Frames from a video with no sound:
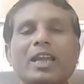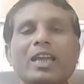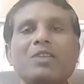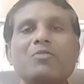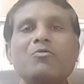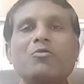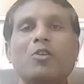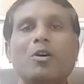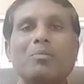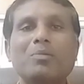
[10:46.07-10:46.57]

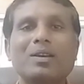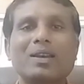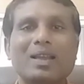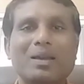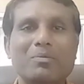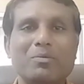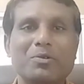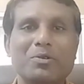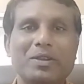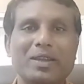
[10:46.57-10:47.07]
Informal
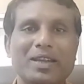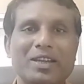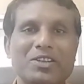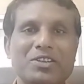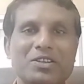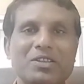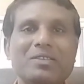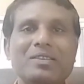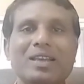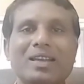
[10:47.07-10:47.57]

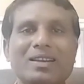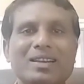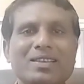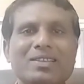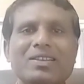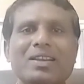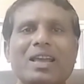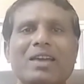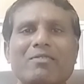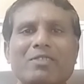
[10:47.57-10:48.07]
communication that
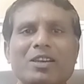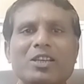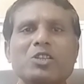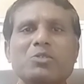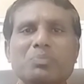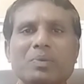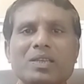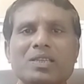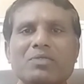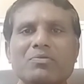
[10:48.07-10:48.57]
doesn't have any
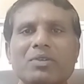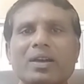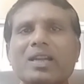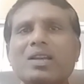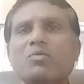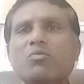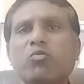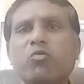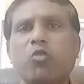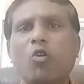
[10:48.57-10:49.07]

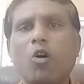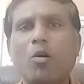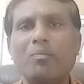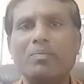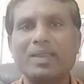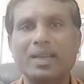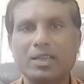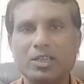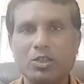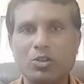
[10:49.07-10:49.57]
specified
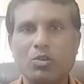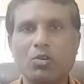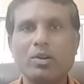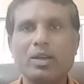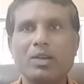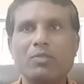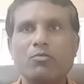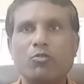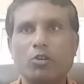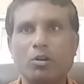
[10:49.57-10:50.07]
form. That is called
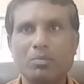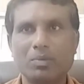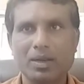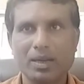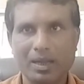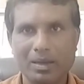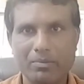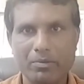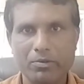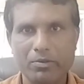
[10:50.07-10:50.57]
informal
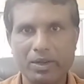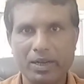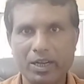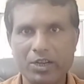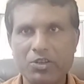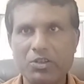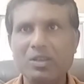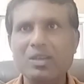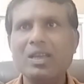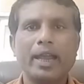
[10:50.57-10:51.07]

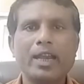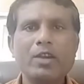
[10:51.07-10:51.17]
communication.